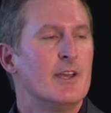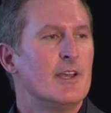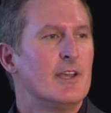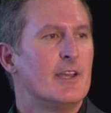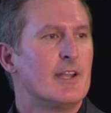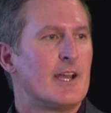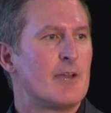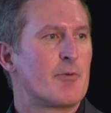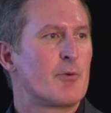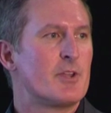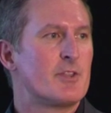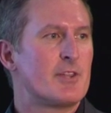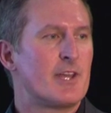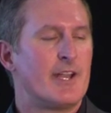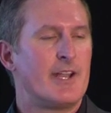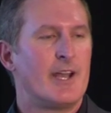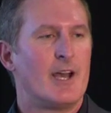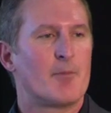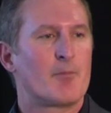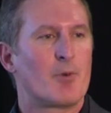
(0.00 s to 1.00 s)
and I rent
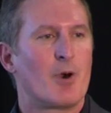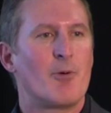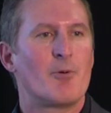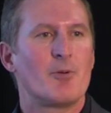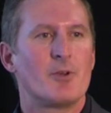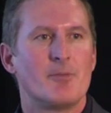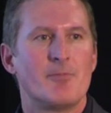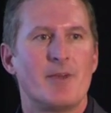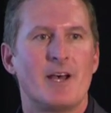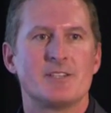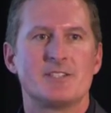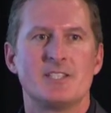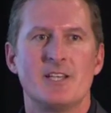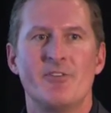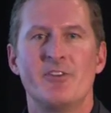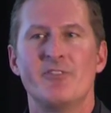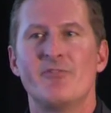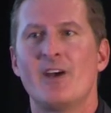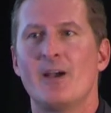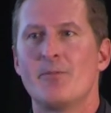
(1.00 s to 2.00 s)
that out probably about
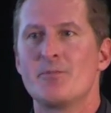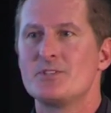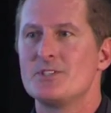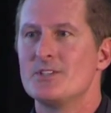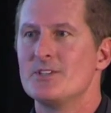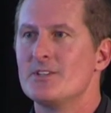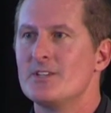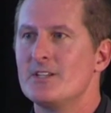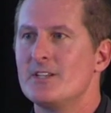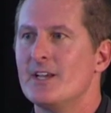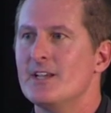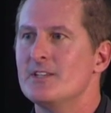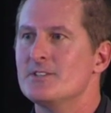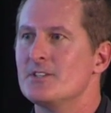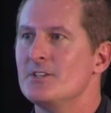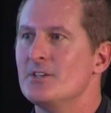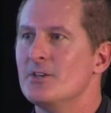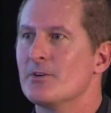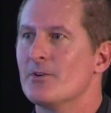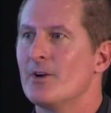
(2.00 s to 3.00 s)
75% of the days
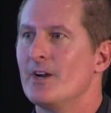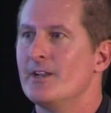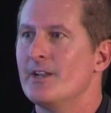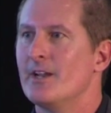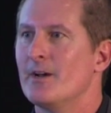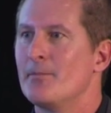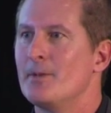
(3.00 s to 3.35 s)
a year right now.